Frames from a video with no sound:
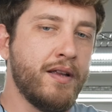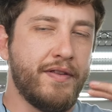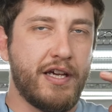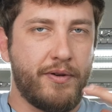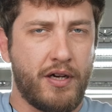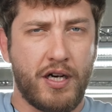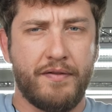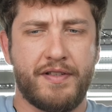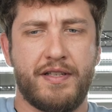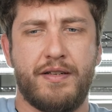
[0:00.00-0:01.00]
that we
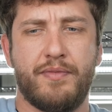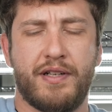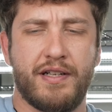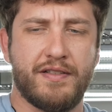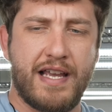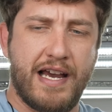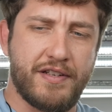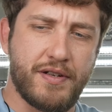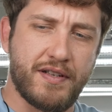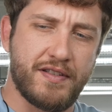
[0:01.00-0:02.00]
harvest it. Because
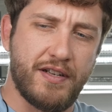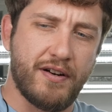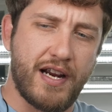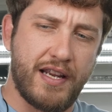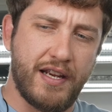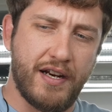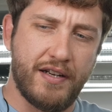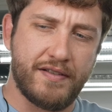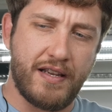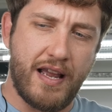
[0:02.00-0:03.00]
as you can see right here
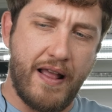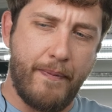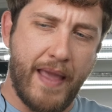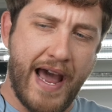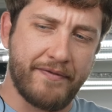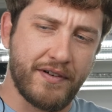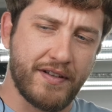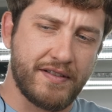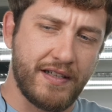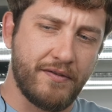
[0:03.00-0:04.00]
is after
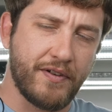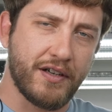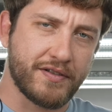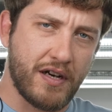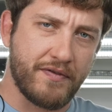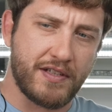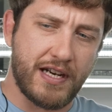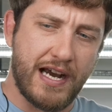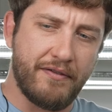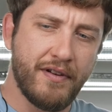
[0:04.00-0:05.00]
the seed falls off the
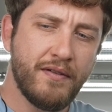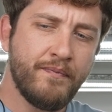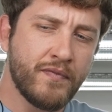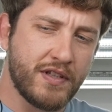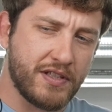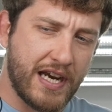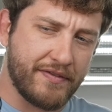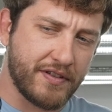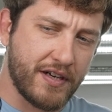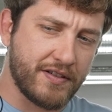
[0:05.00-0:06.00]

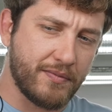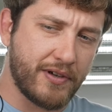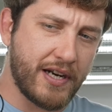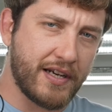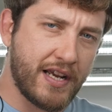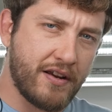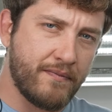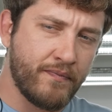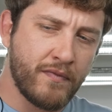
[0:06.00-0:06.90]
chive starts to break down.